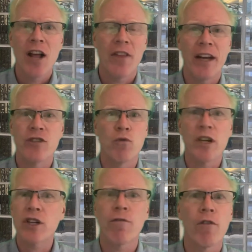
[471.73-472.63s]
that is
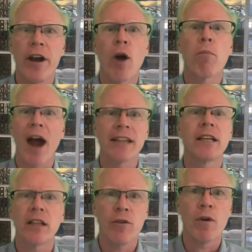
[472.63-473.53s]
risk free or
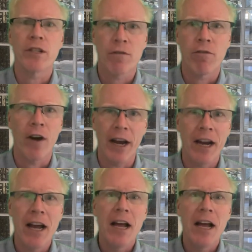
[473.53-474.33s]
practically risk free.